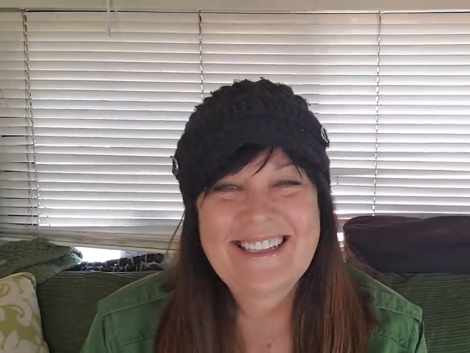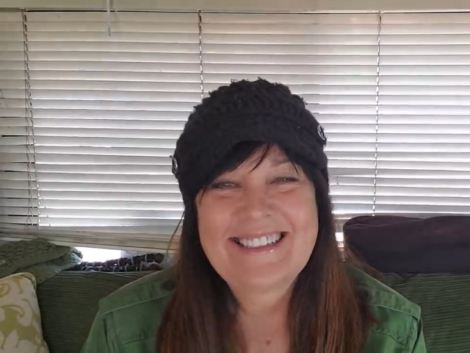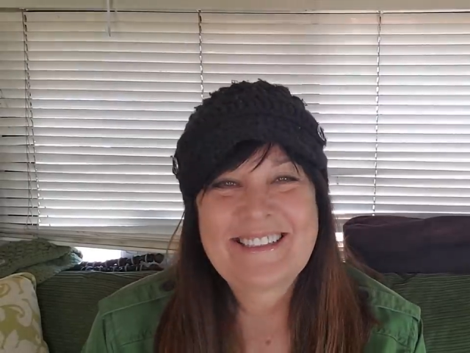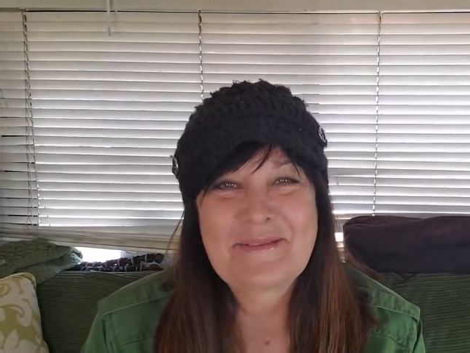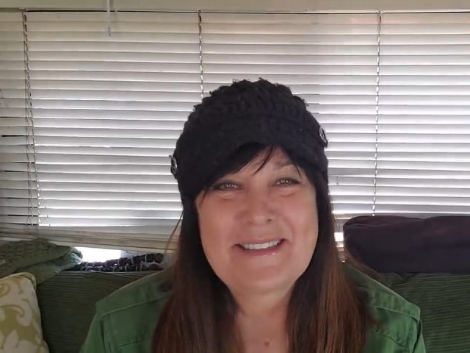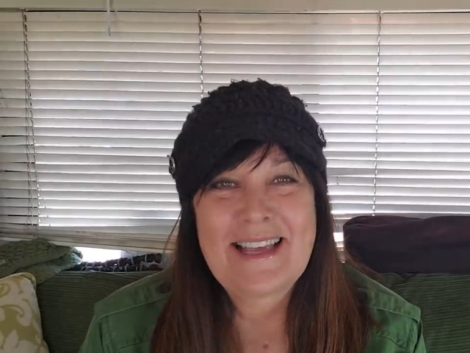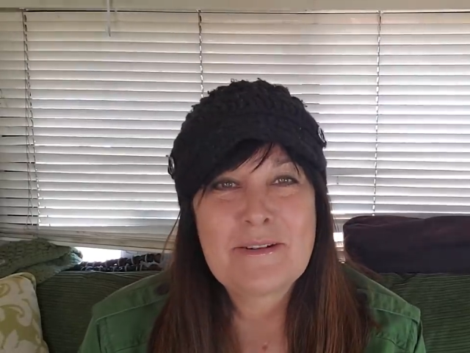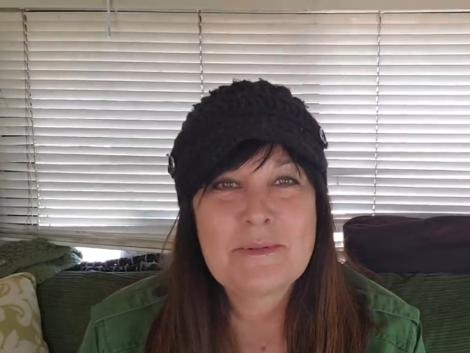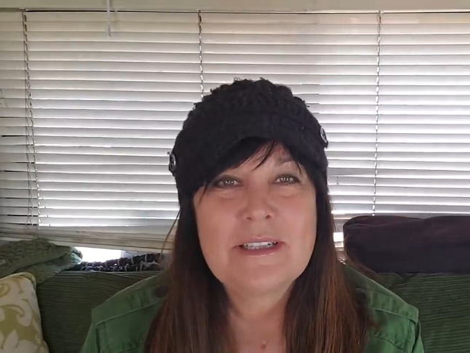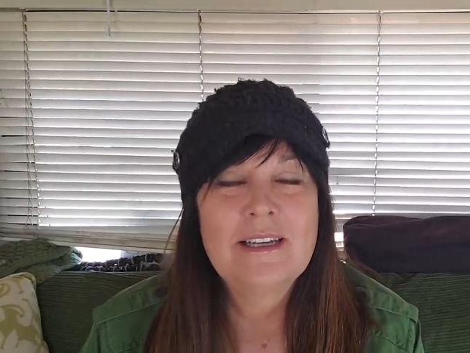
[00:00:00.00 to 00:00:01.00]
but
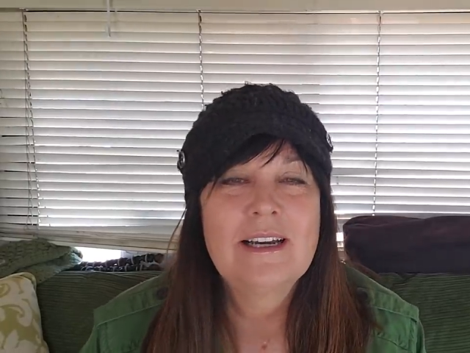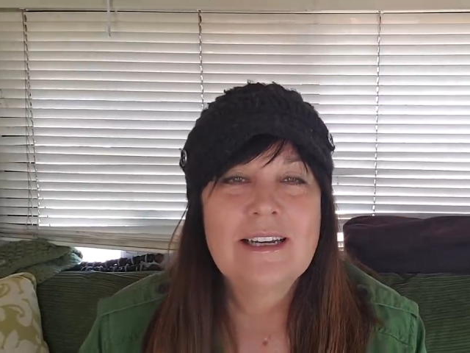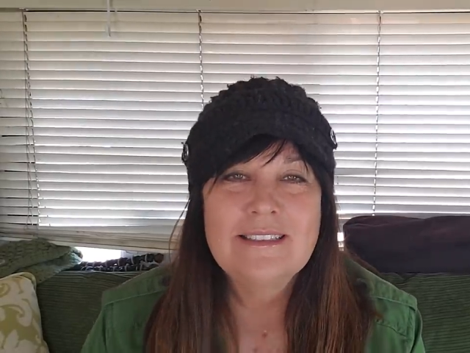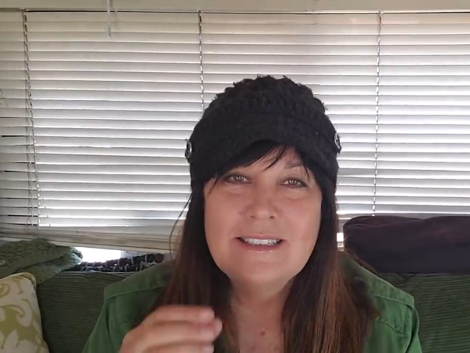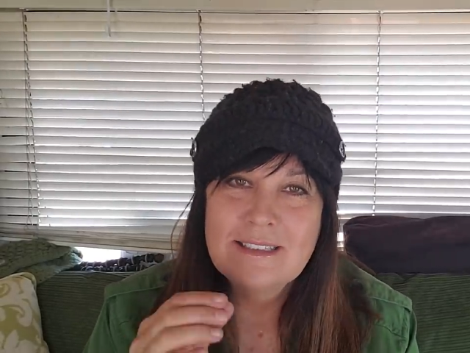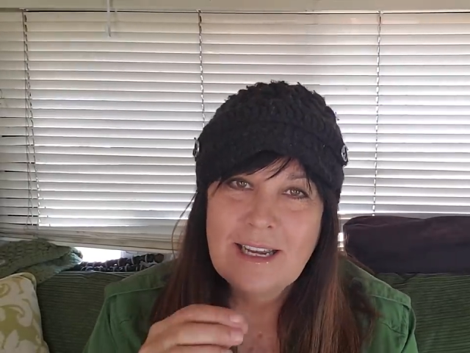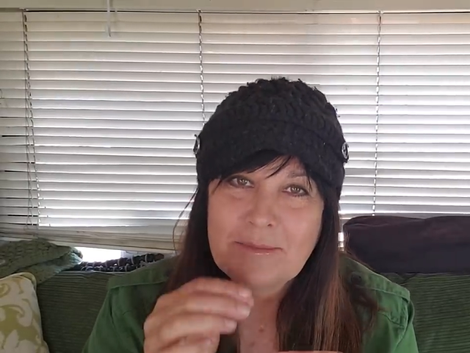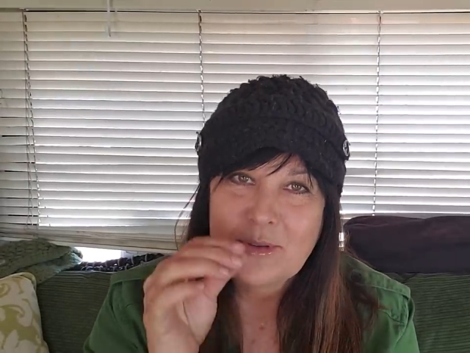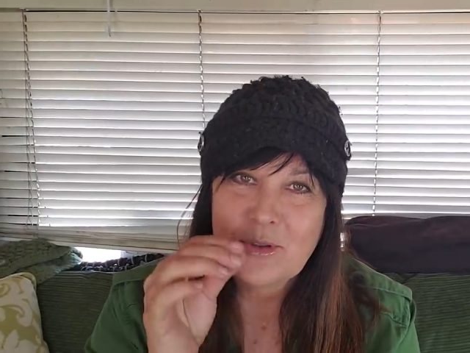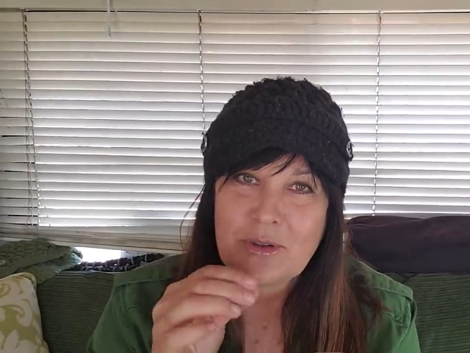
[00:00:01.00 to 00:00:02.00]
that'll be a tea
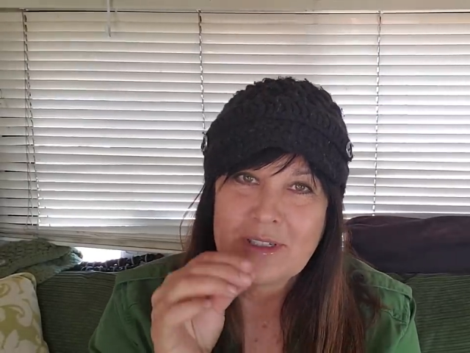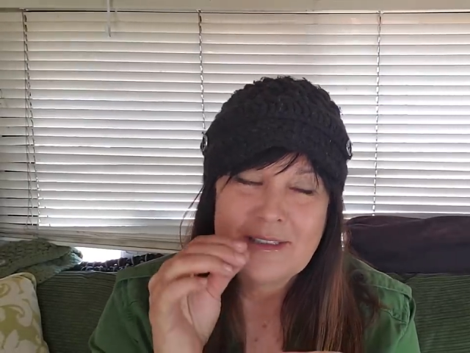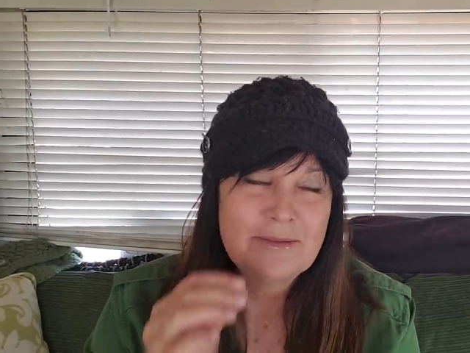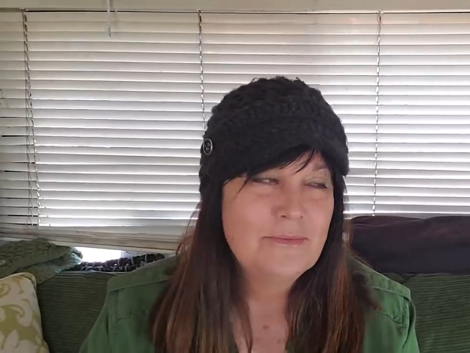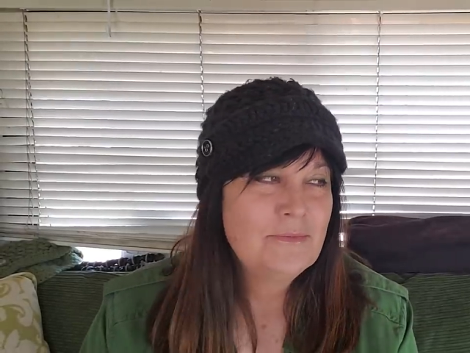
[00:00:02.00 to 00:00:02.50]
time story.